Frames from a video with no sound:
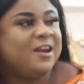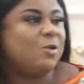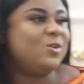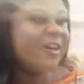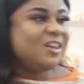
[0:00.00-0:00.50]
Now
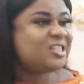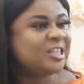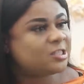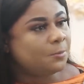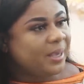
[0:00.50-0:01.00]

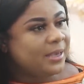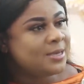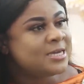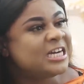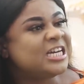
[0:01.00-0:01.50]
listen to me
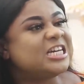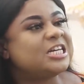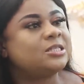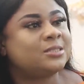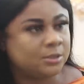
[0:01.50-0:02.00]
and
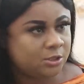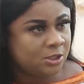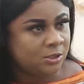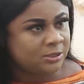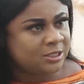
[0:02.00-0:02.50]
listen
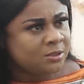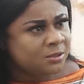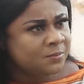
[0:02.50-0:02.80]
good.